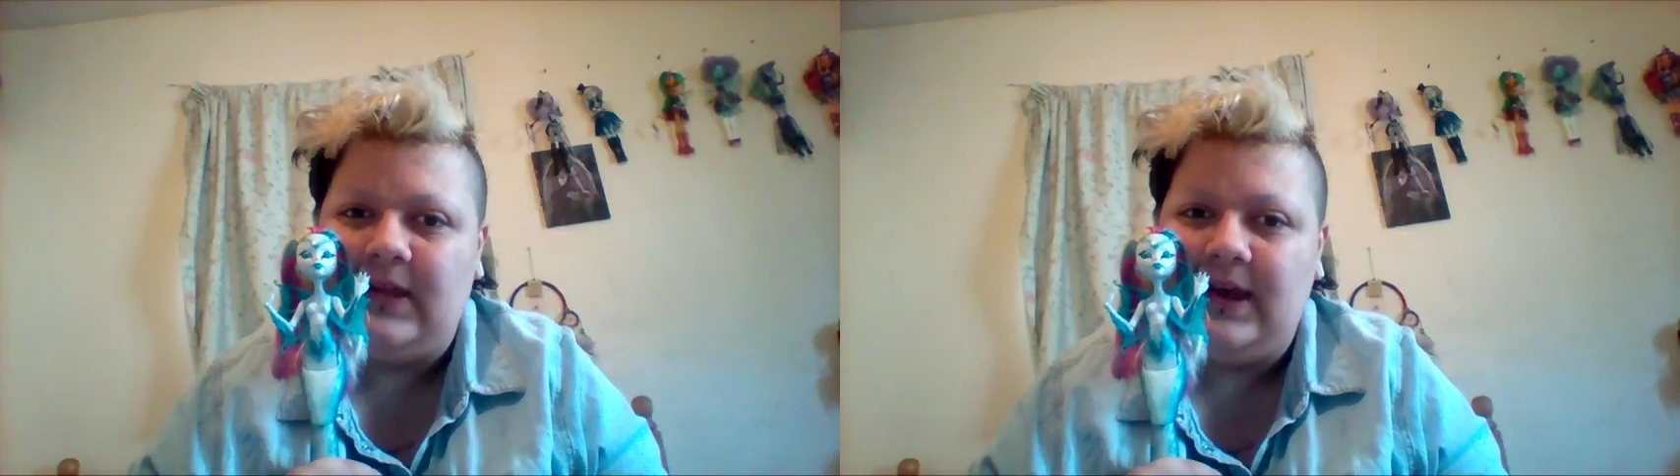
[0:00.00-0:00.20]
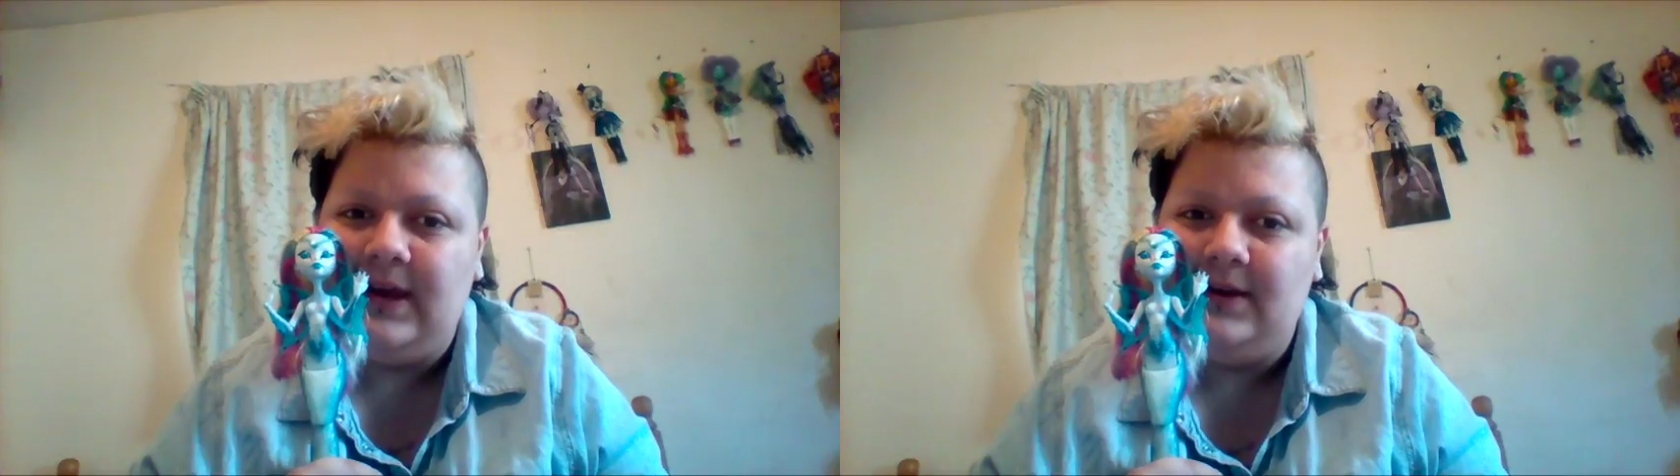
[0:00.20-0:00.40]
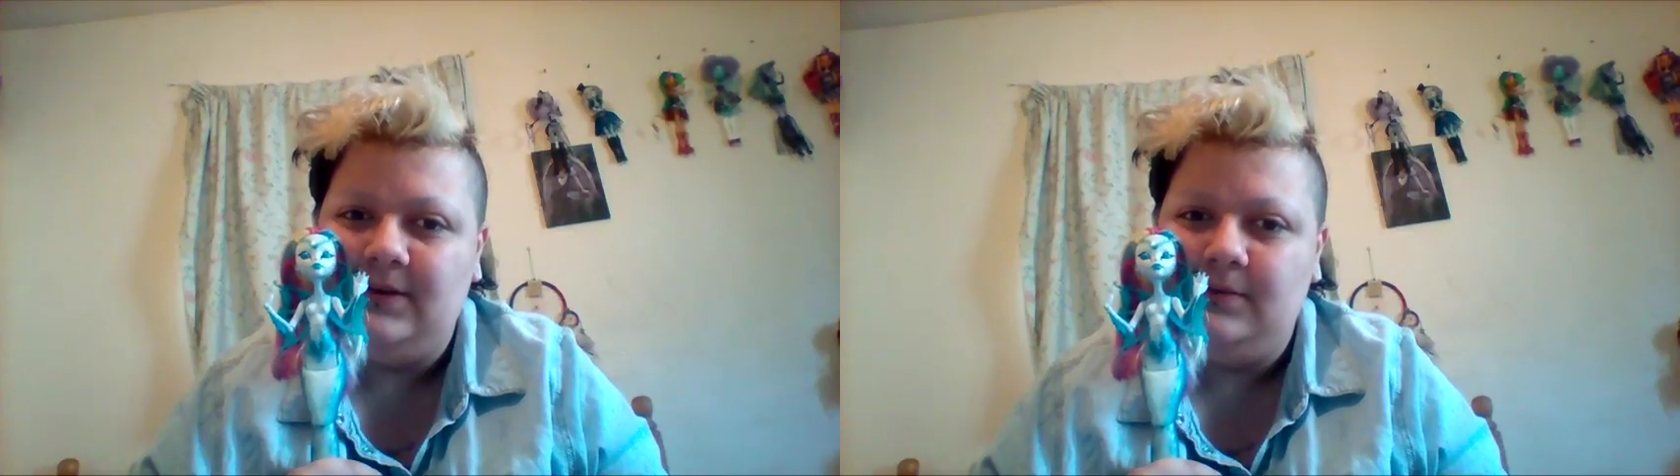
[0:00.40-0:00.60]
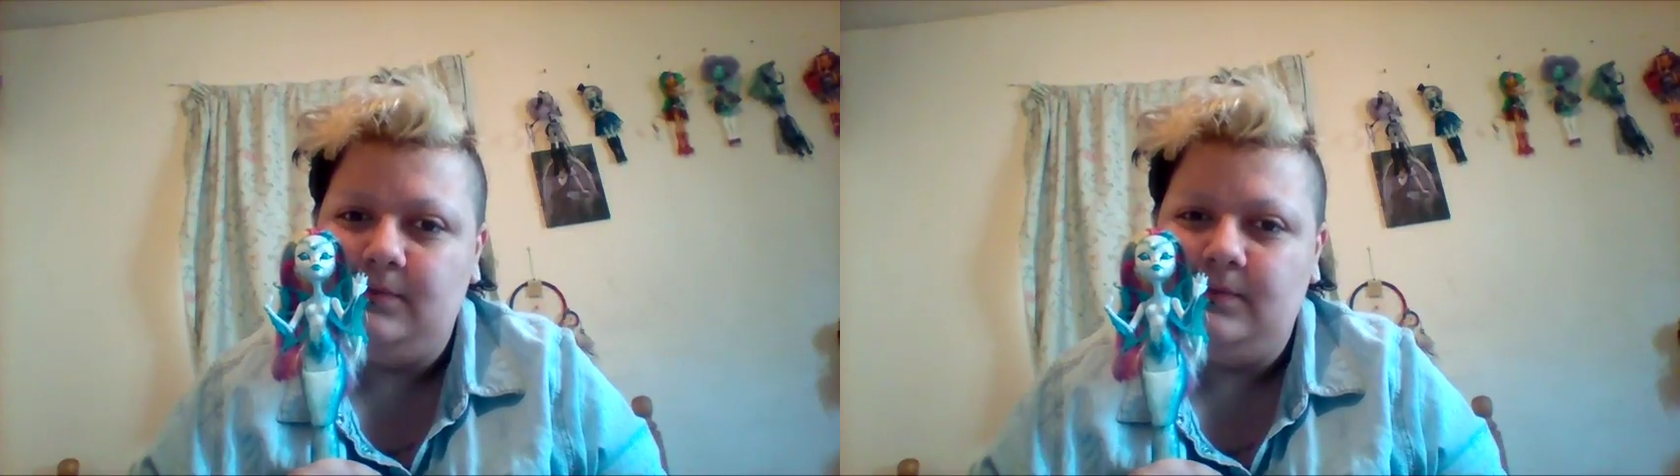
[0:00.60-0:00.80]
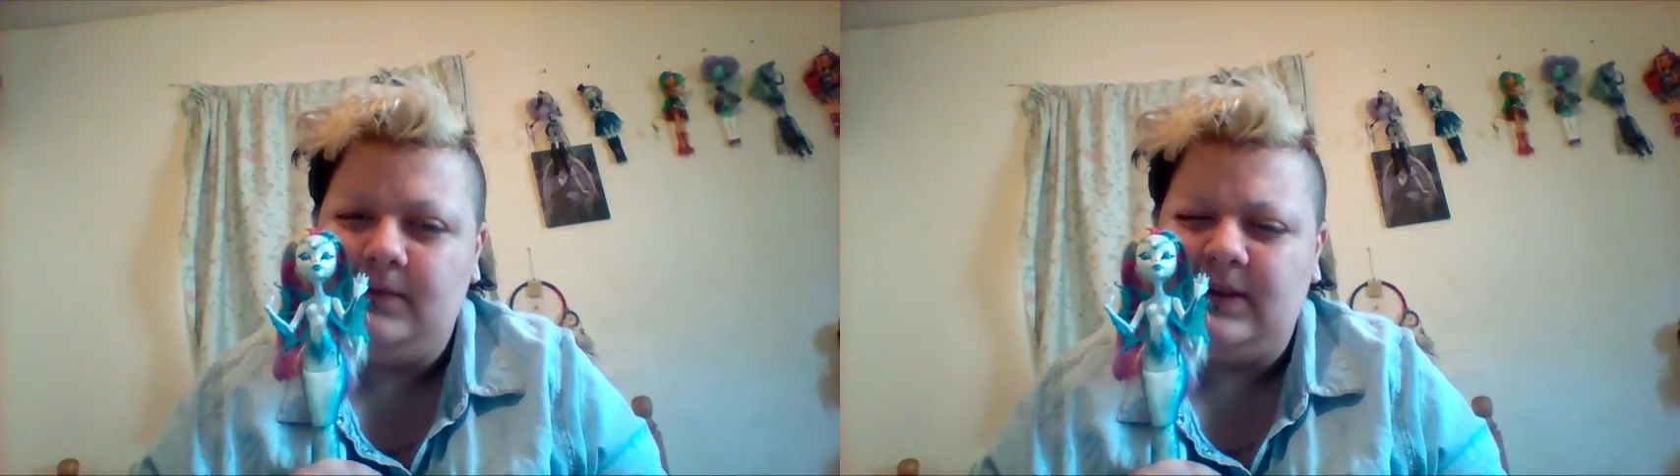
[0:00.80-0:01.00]
there.
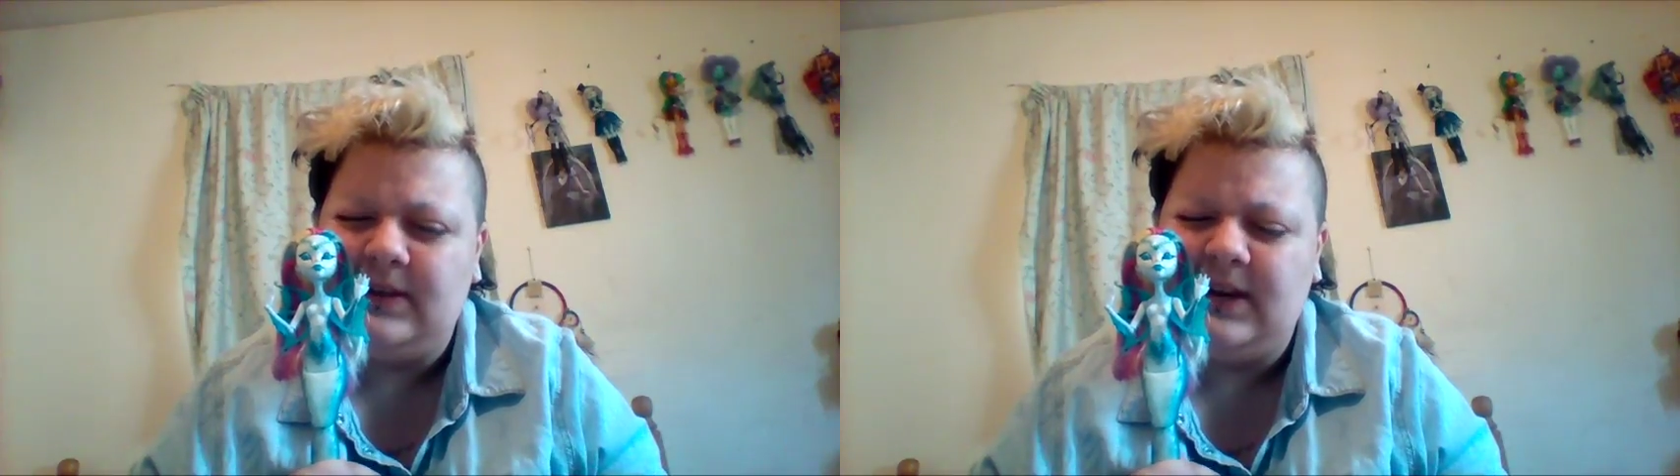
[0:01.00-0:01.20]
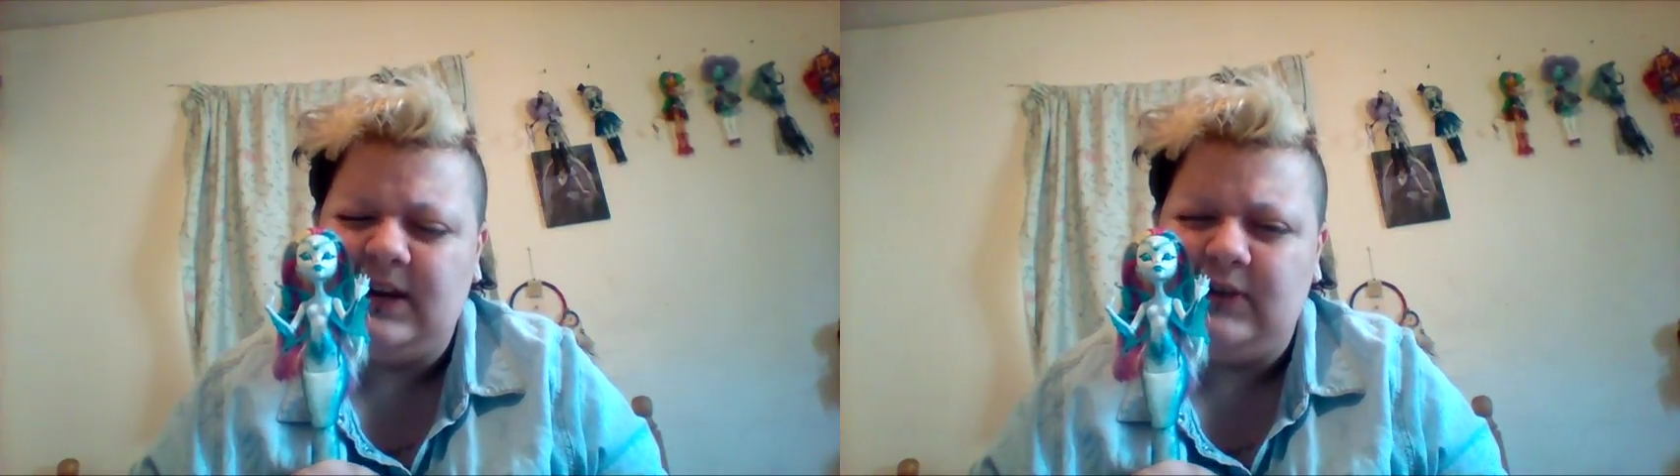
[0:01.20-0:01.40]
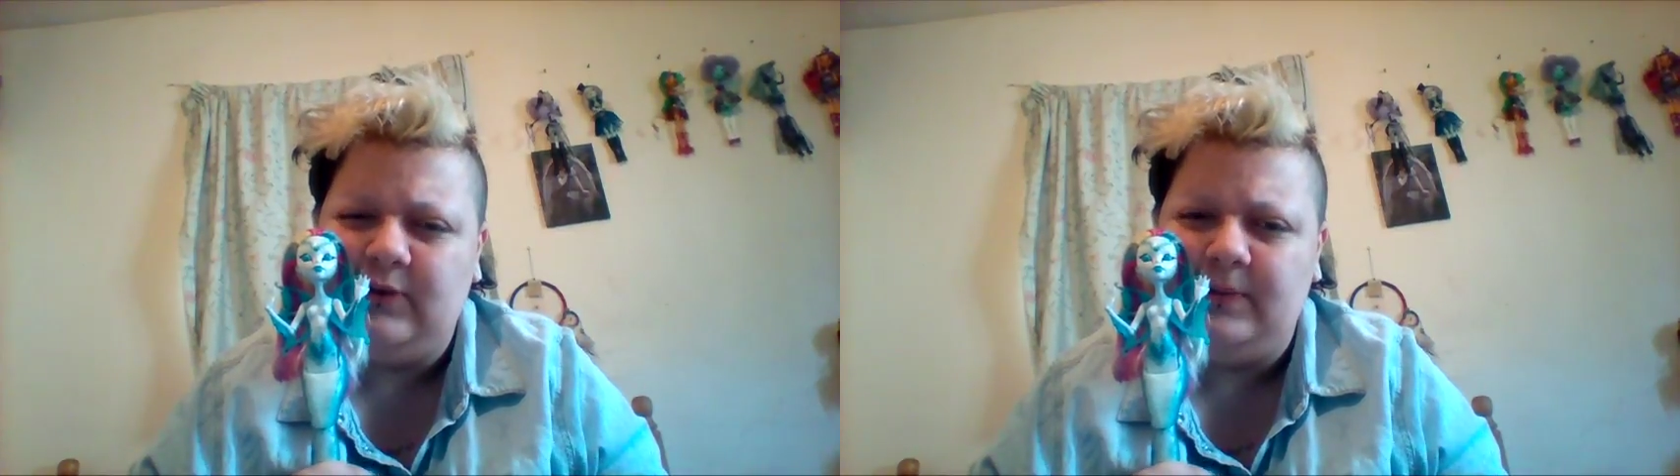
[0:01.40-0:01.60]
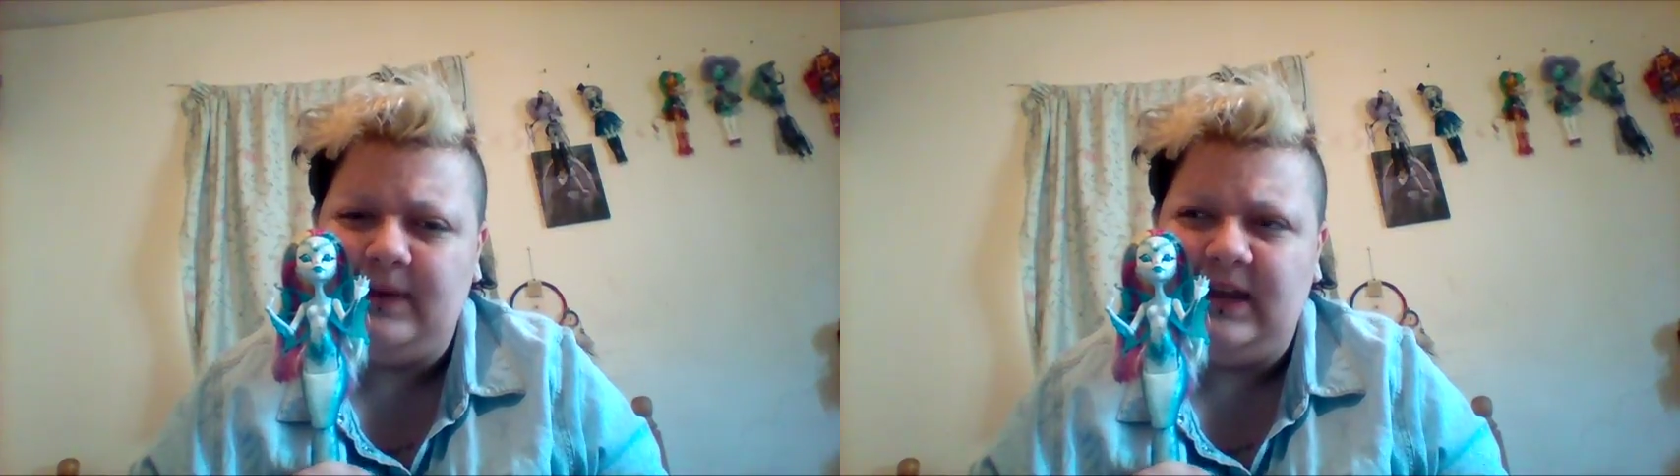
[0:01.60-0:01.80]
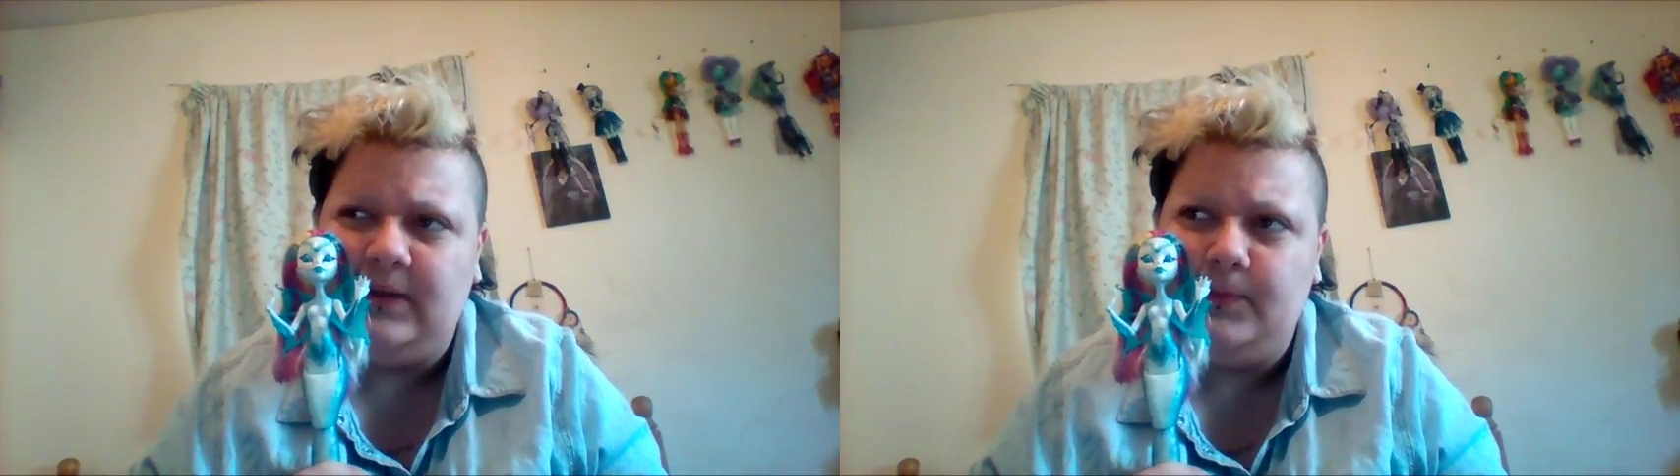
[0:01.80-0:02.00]
It's kind of creepy.